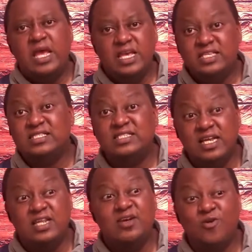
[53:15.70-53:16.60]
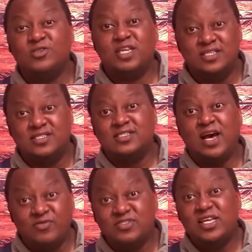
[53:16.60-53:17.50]
Instead, he goes and
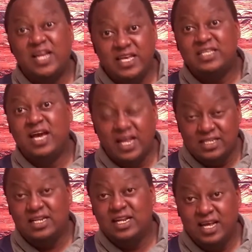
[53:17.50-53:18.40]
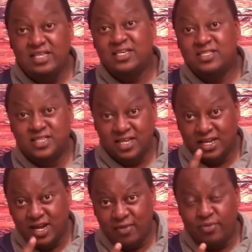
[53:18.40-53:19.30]
serves Elijah until Elijah is
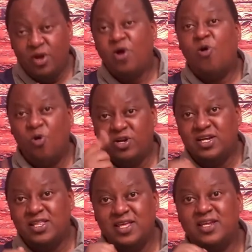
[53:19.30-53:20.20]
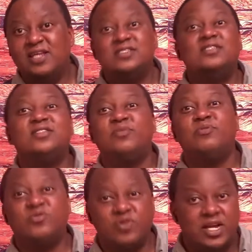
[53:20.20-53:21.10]
taken up. Only then does he step
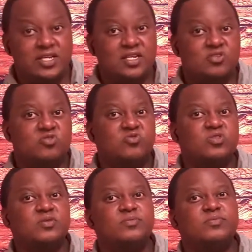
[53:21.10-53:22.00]
into Elijah's shoes.